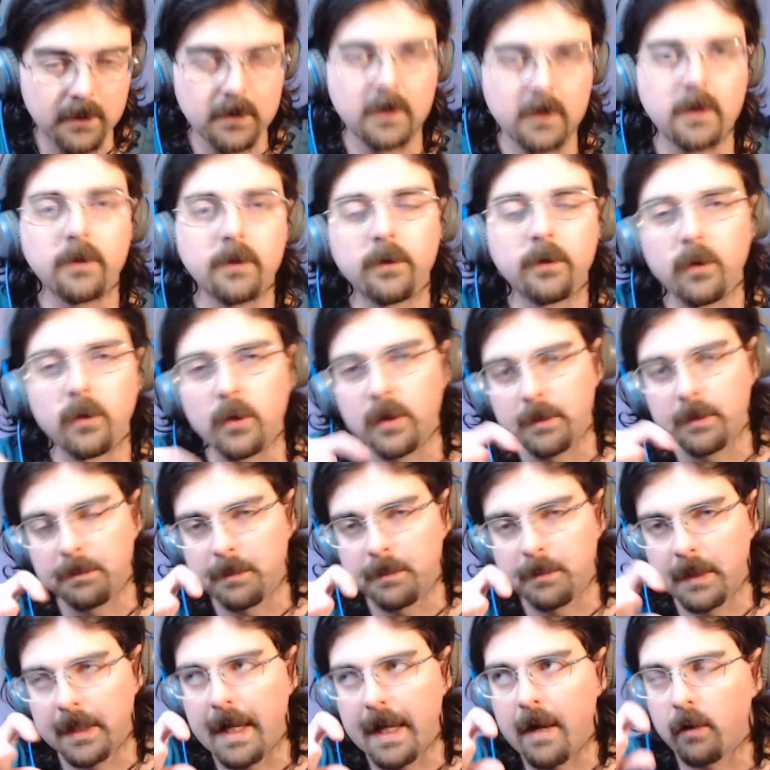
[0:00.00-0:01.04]
So you can
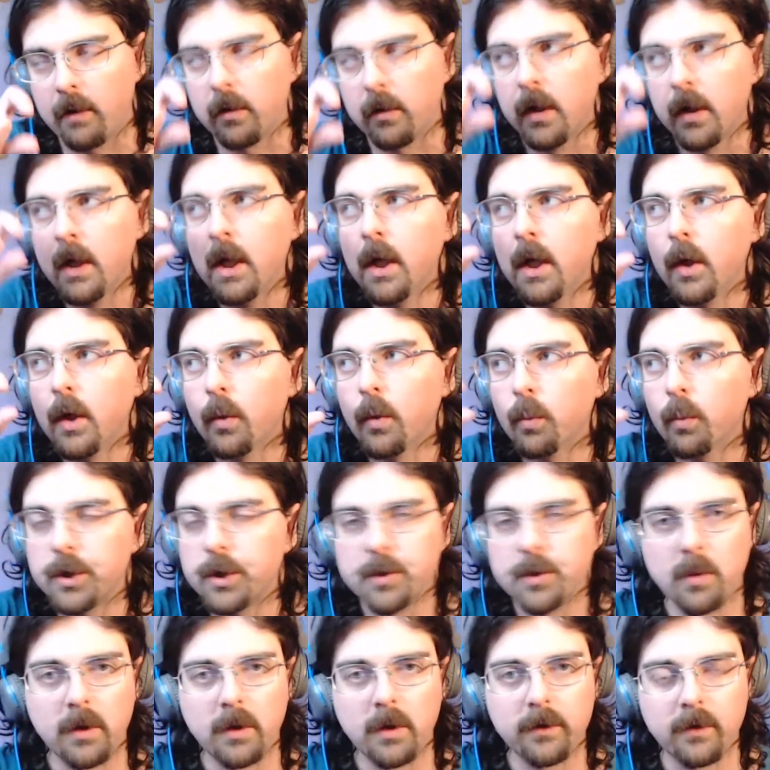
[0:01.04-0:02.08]
pick out
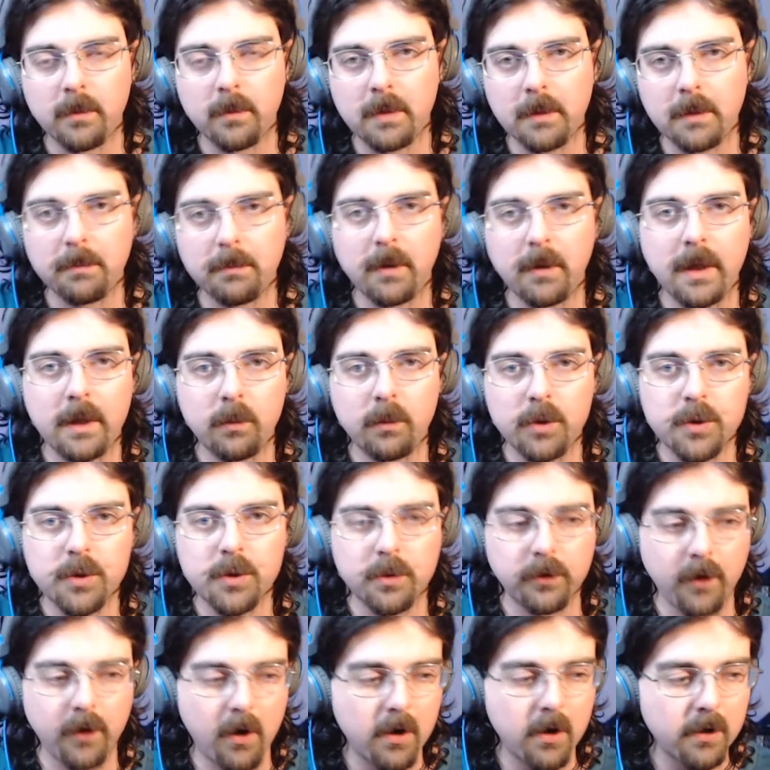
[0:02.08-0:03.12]
which ones are being played and
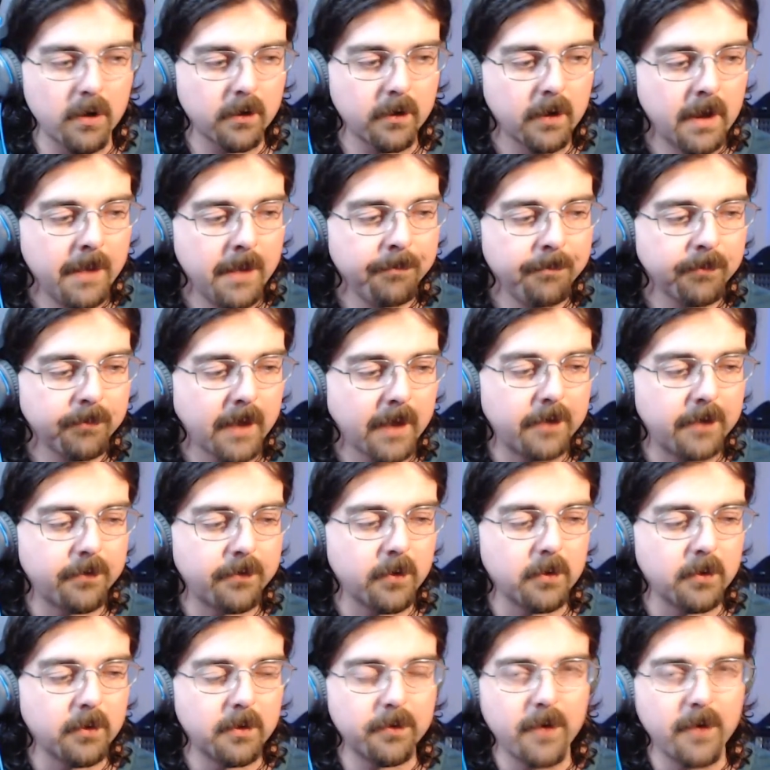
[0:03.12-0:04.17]
which ones aren't. And
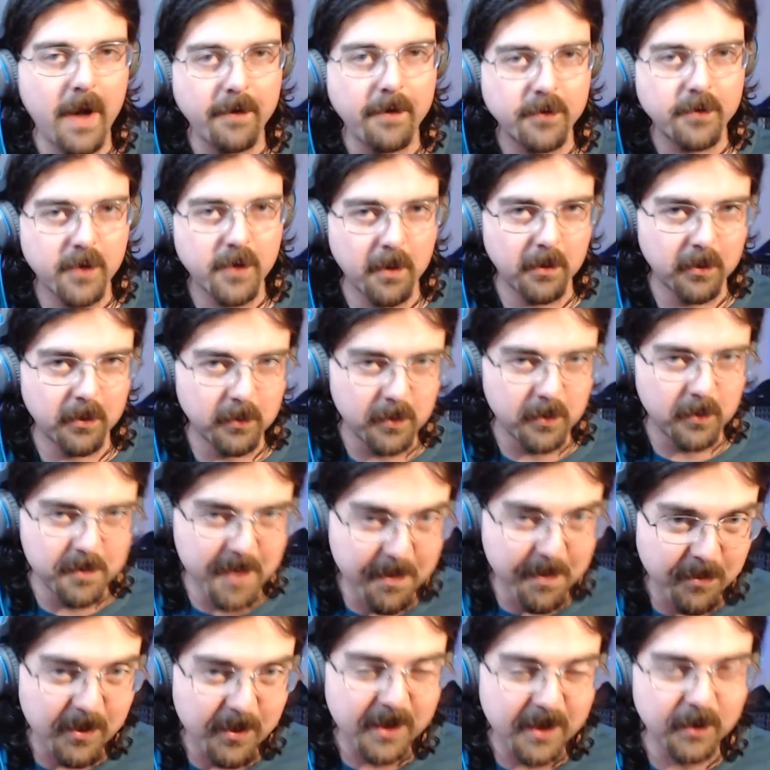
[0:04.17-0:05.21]
if you're having trouble
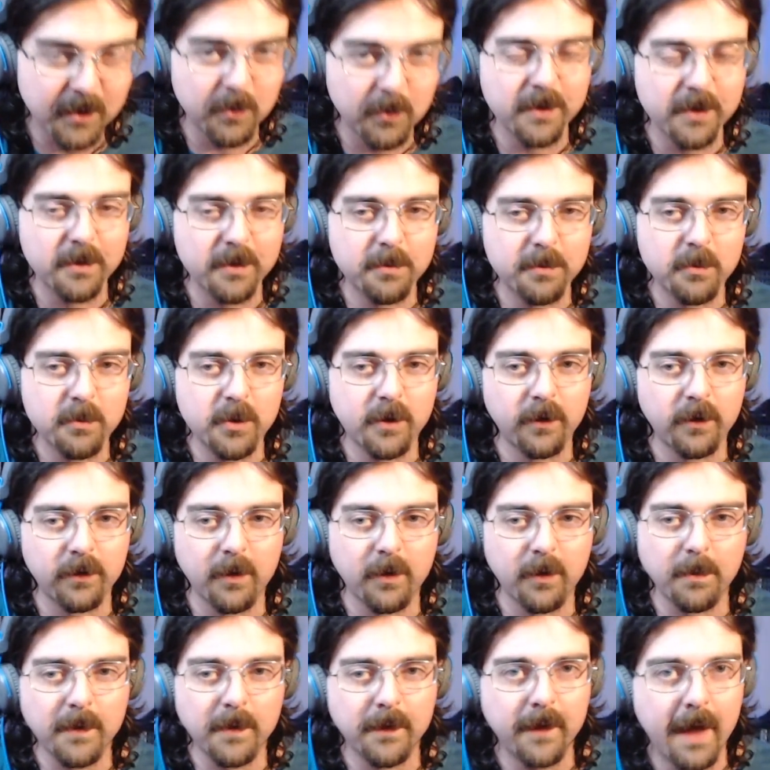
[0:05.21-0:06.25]
remembering the rhythm, which is
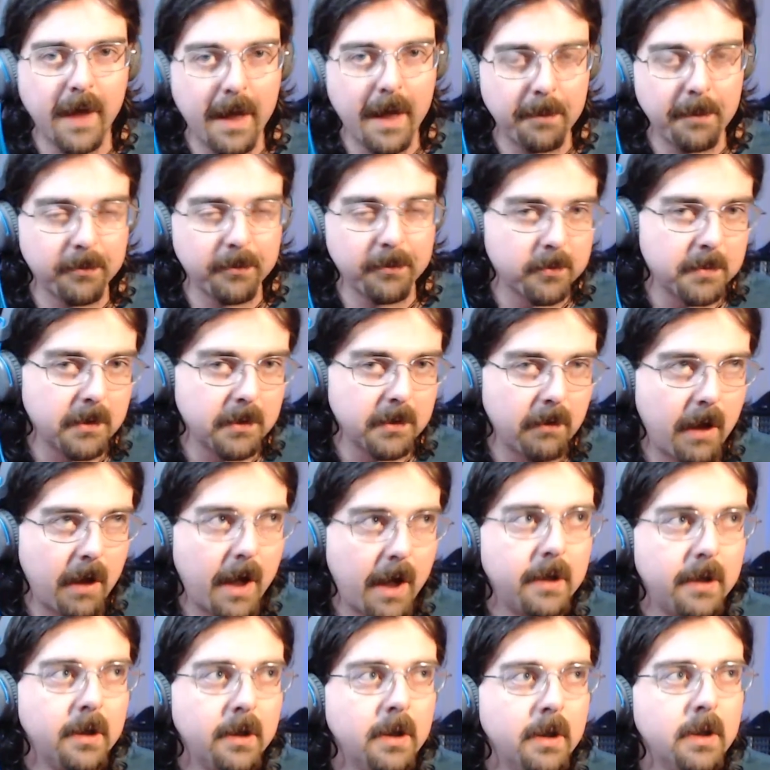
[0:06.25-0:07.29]
something that happens to me a
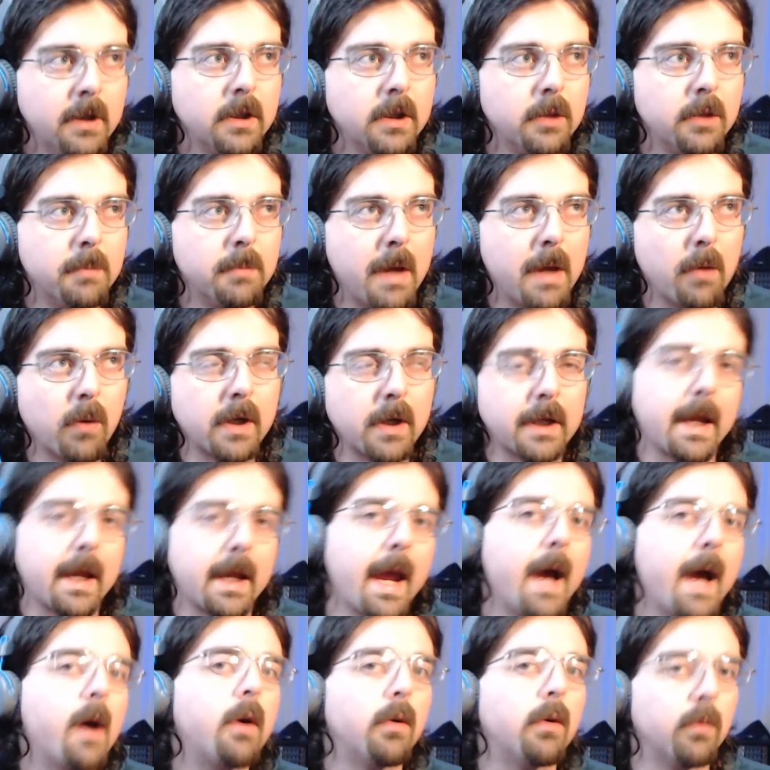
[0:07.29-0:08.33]
lot, you may want to
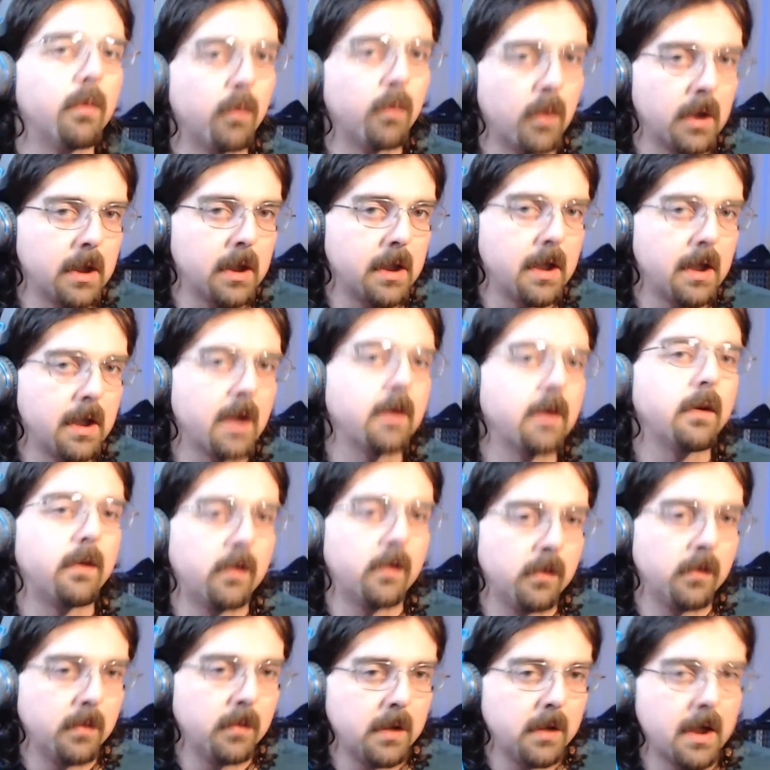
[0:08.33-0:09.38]
count 1E and a
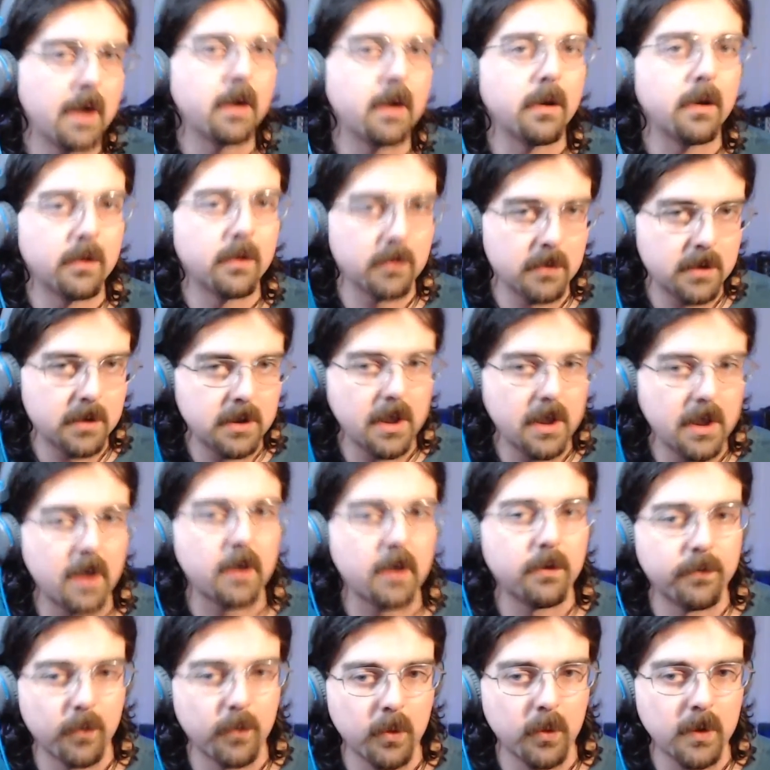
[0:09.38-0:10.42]
2E and a 3E
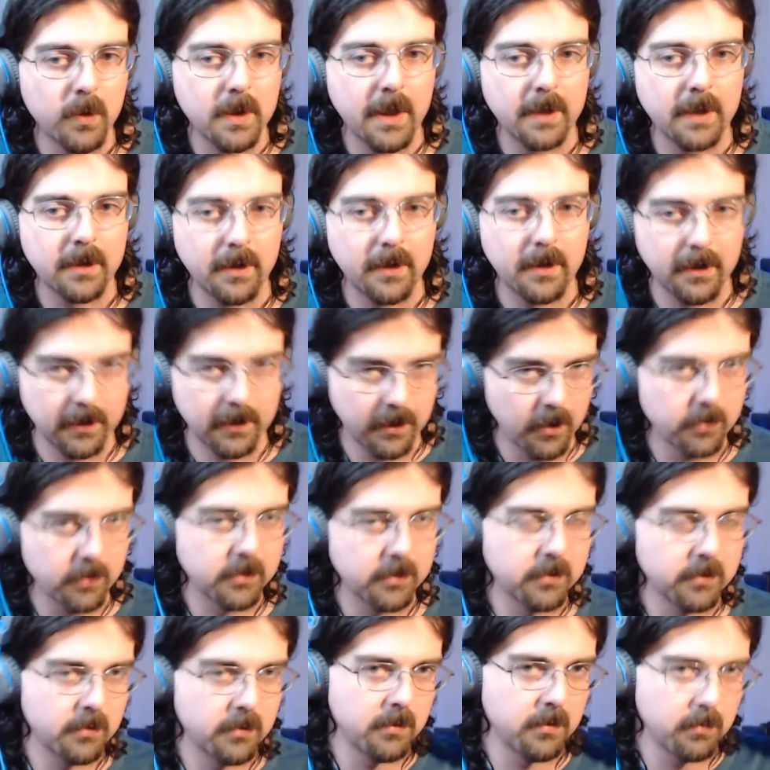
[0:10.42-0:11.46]
and a 4E and go
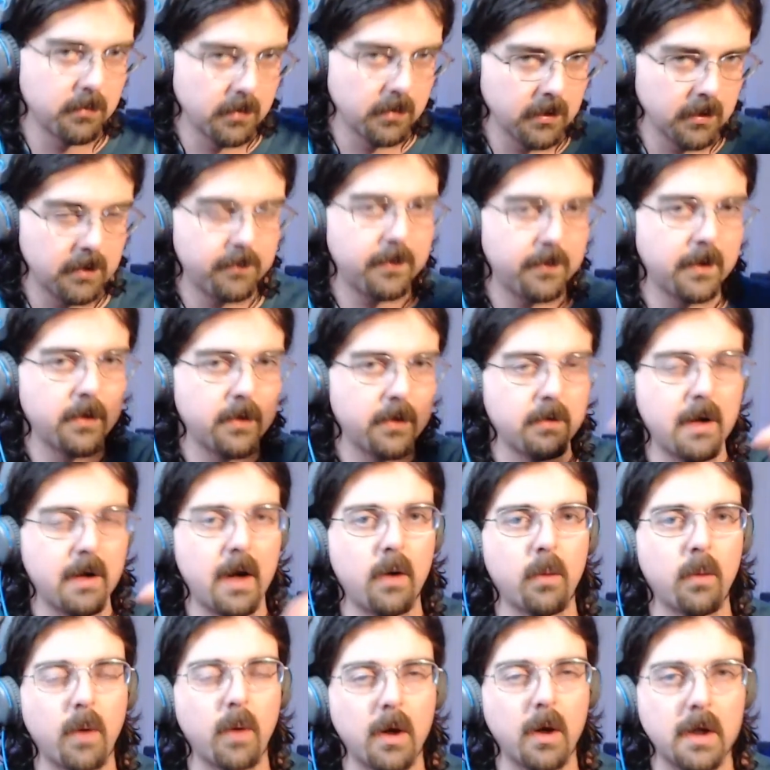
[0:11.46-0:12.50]
through and really figure
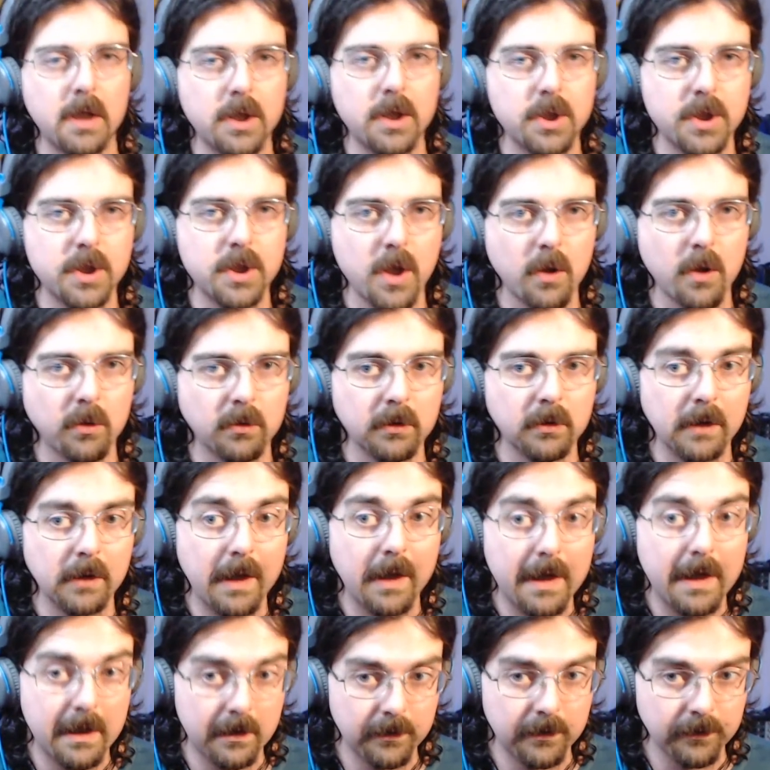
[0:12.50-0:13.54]
out where each note
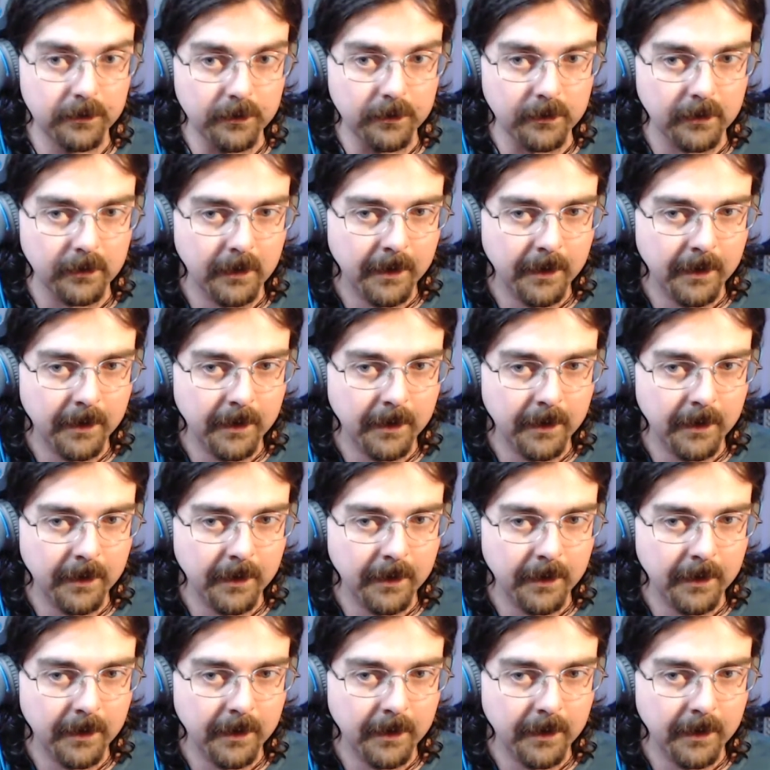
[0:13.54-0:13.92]
lands.